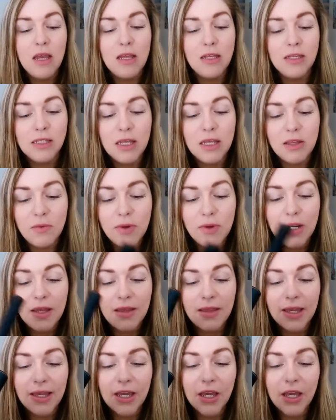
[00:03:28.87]
so that when I
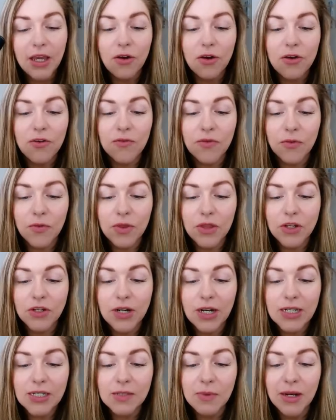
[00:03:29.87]
then go over with the
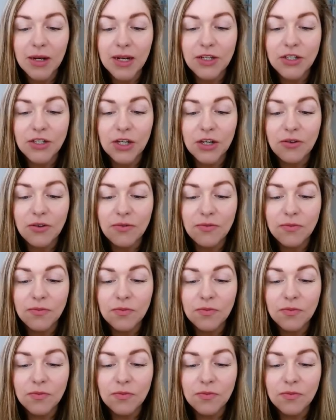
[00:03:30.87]
transplanting gel,